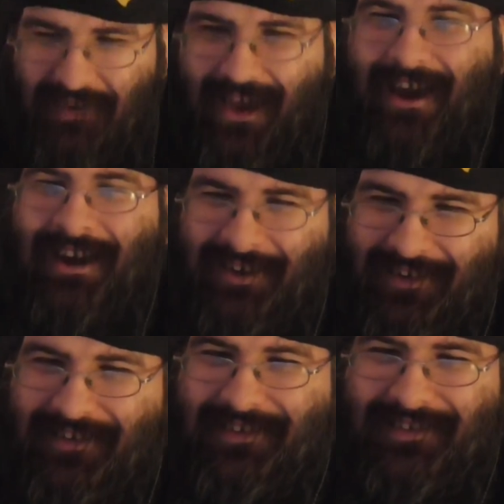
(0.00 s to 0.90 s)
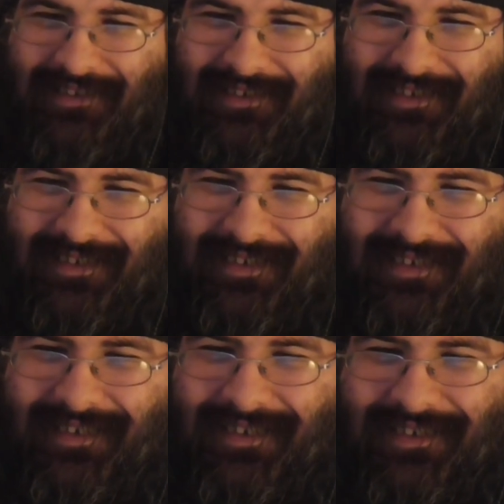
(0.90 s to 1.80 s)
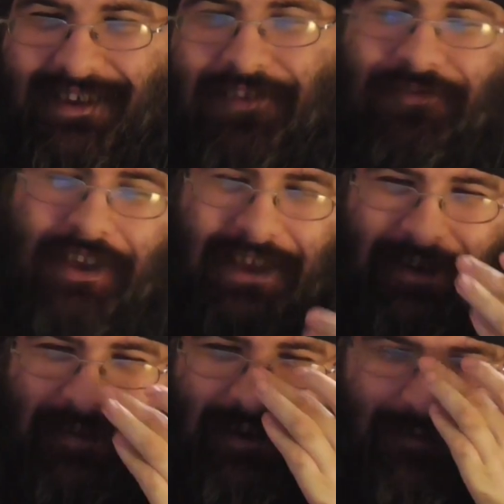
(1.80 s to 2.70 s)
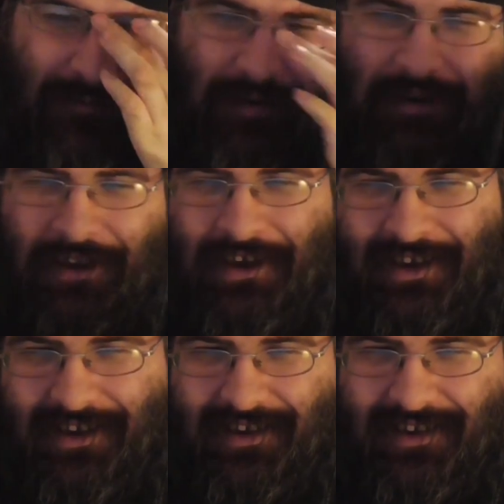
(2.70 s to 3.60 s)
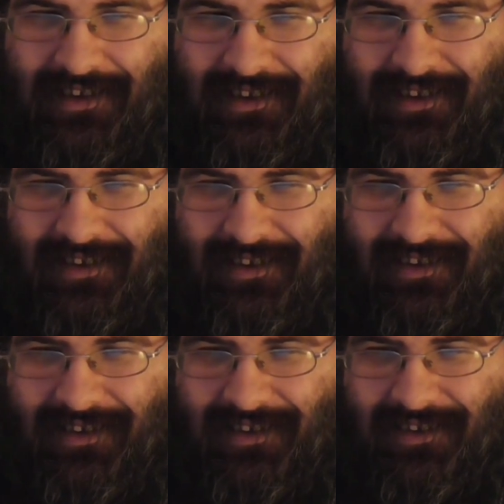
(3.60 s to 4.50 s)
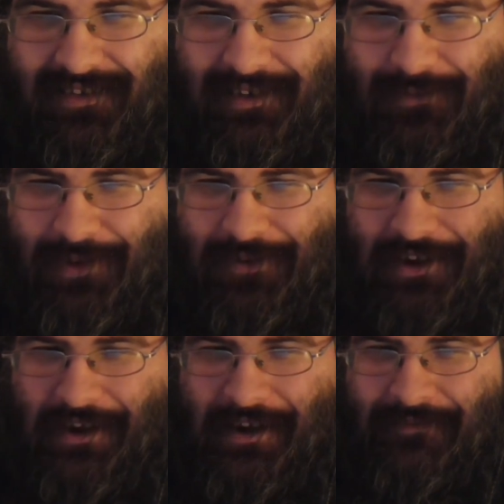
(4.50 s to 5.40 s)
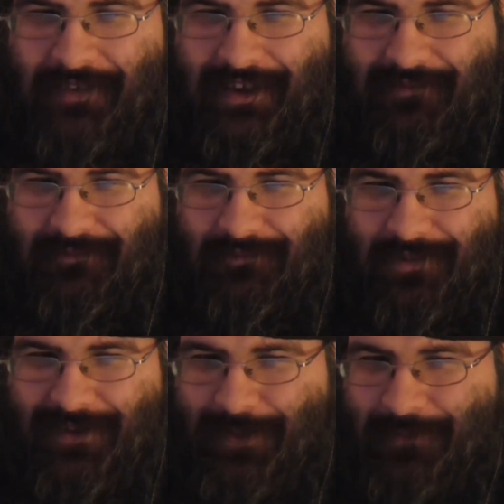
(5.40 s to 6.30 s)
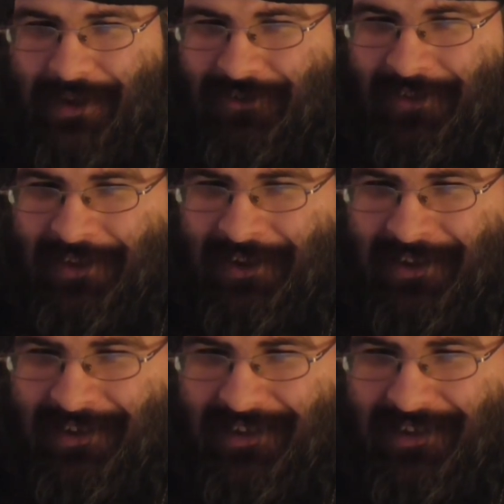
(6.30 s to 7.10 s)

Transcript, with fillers: Huh? Nice fake out there you with Winona. Did great. Did Winona not even get participation then?